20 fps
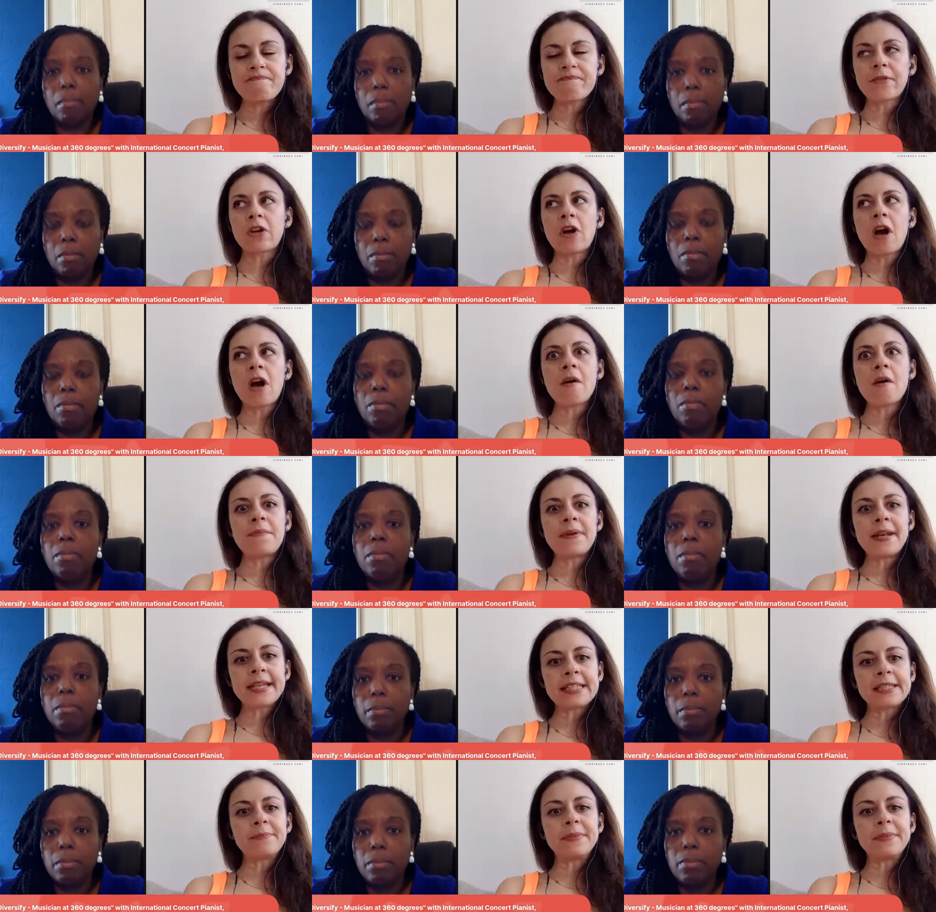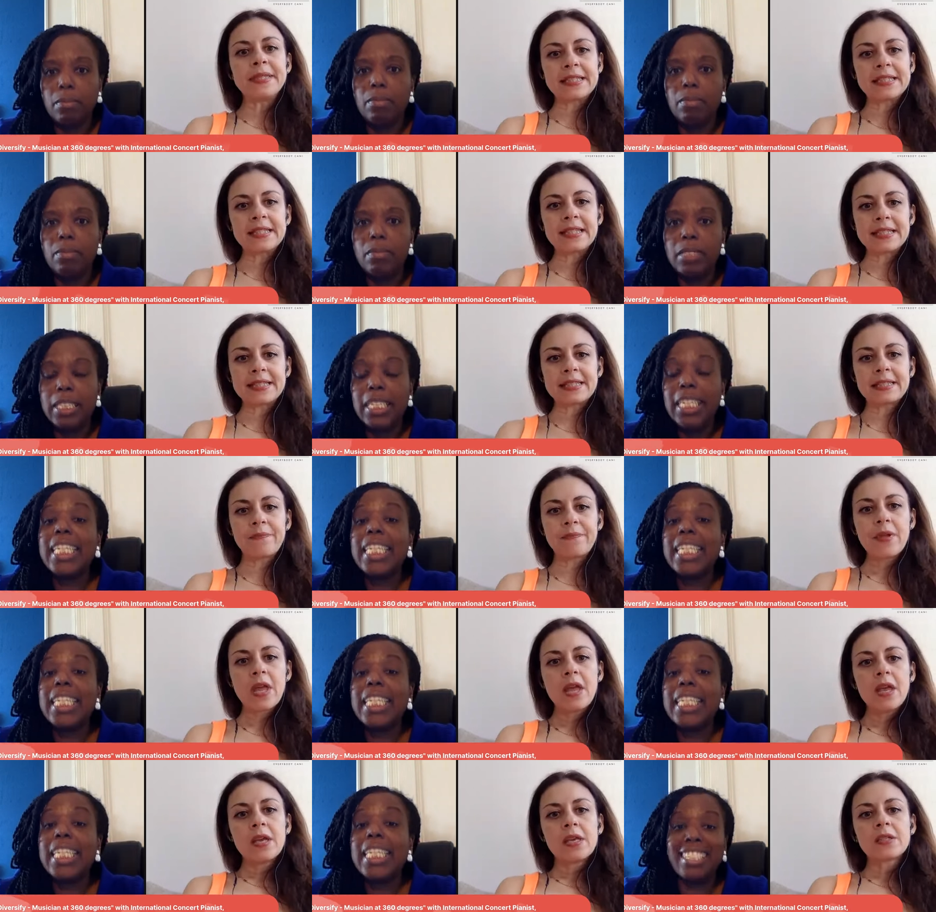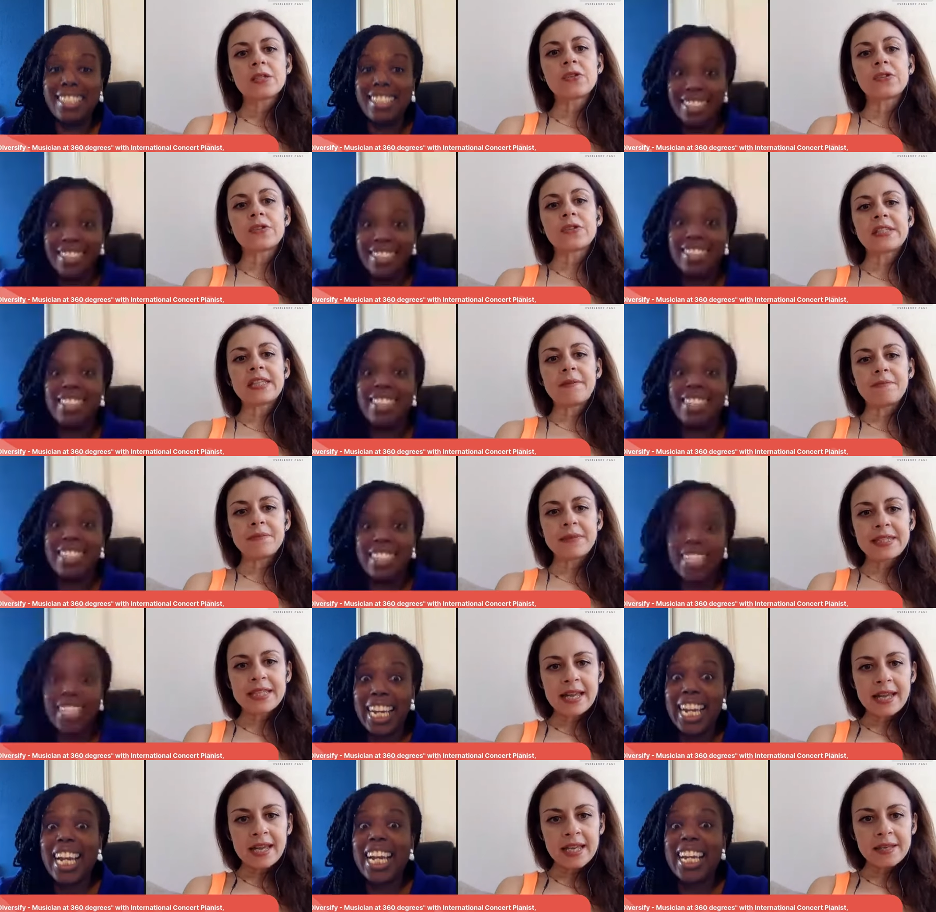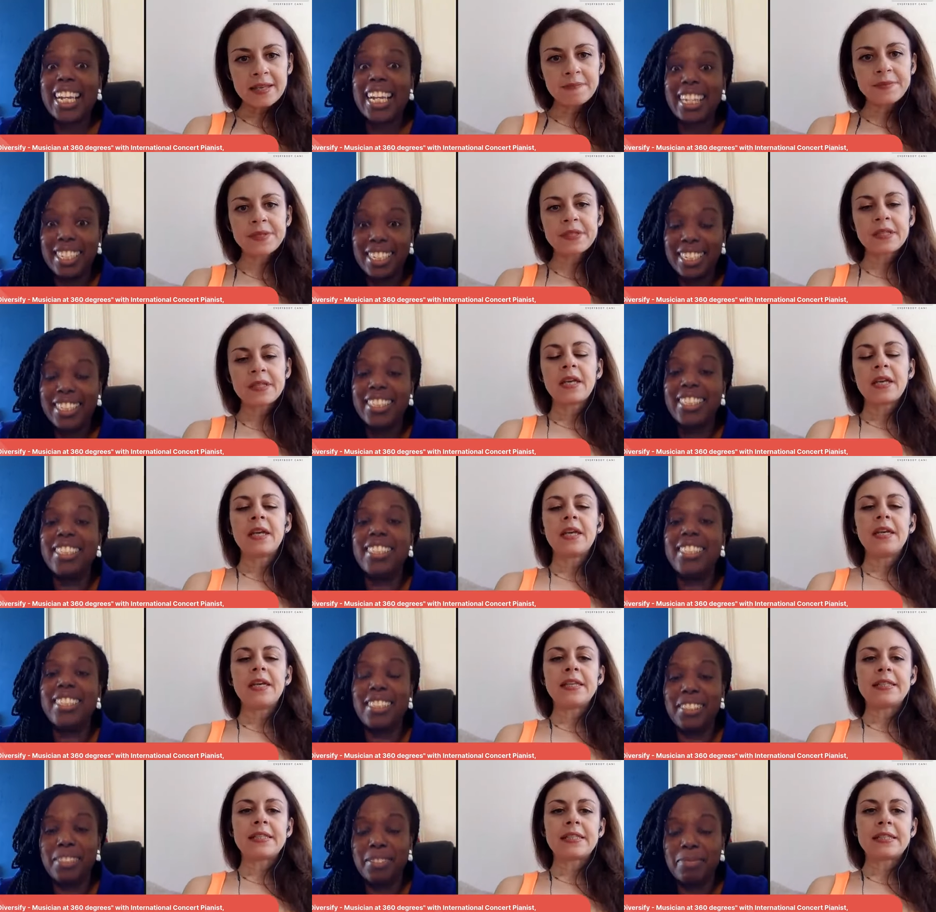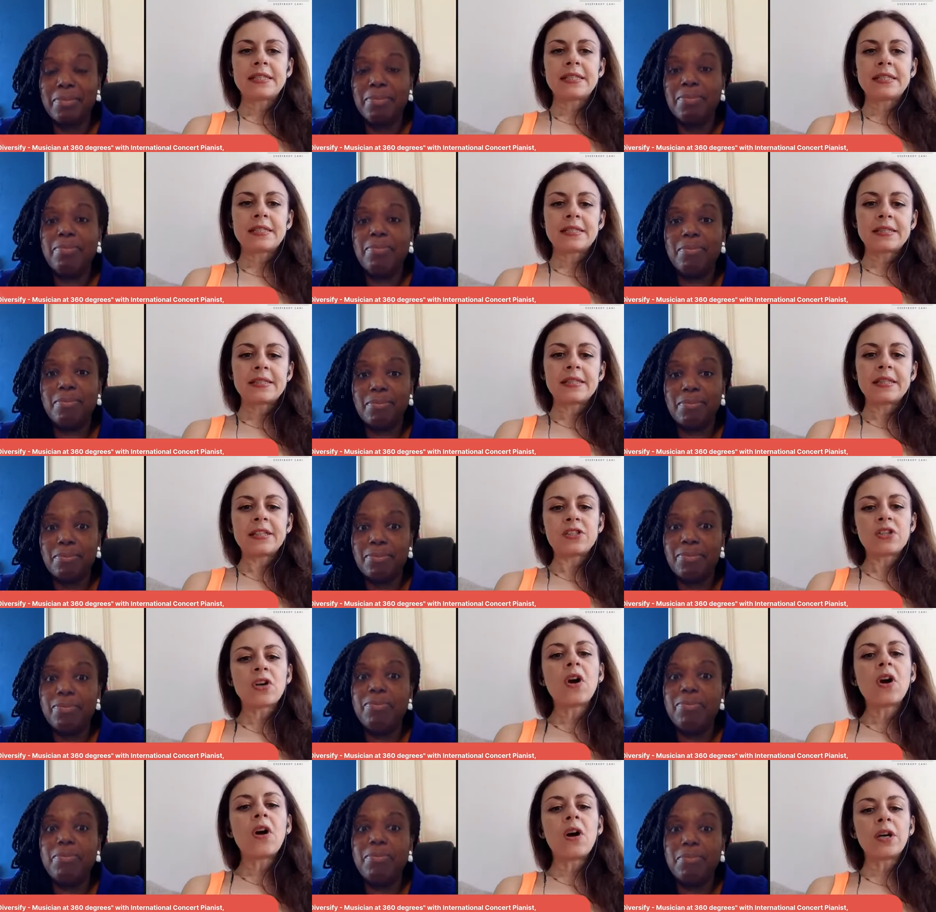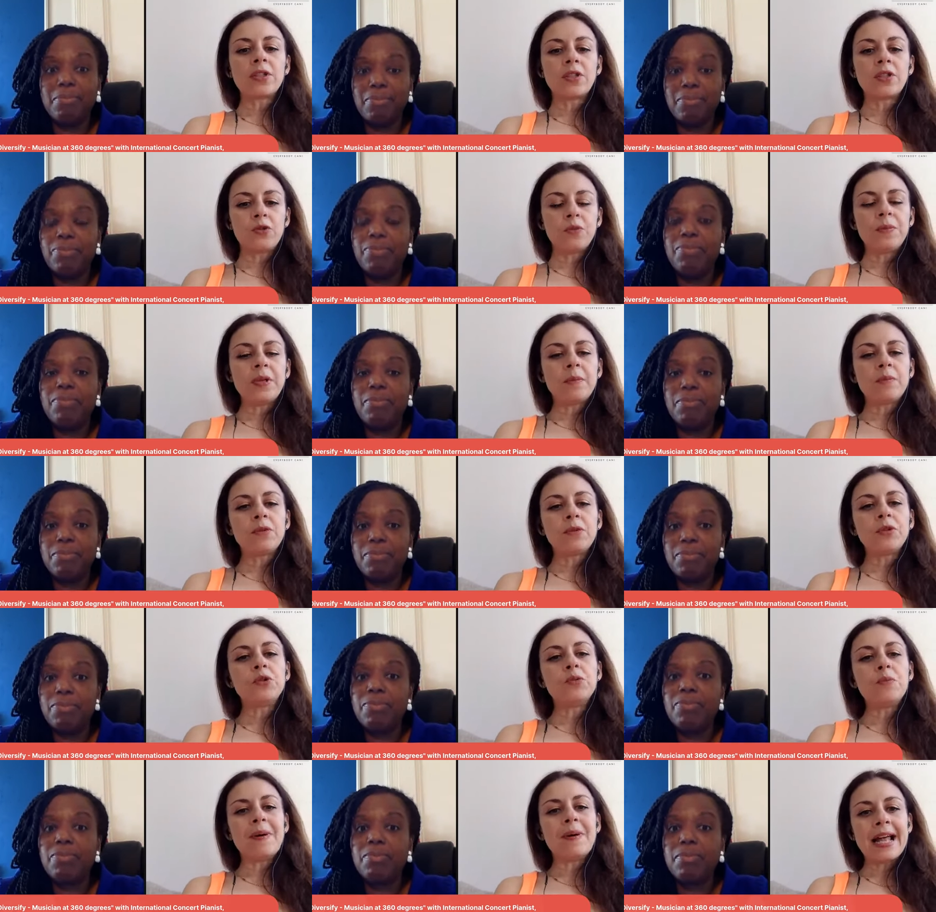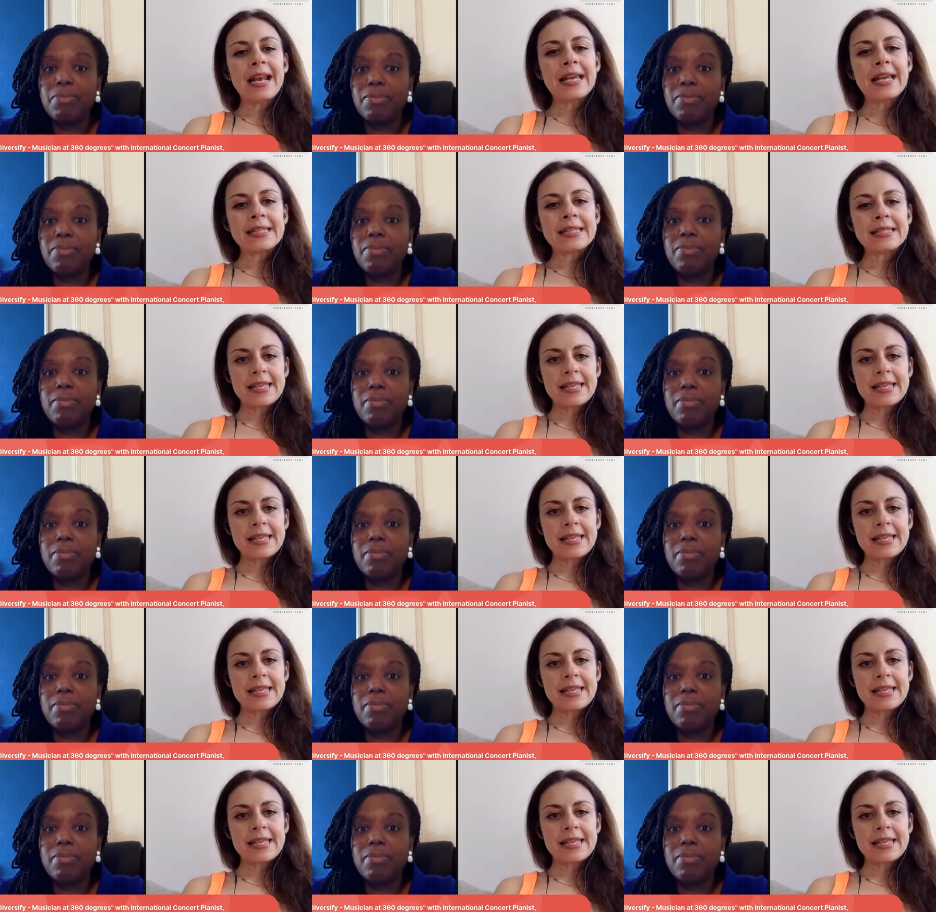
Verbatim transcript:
Speaker 1: complex business. So sometimes it's hard to be able to balance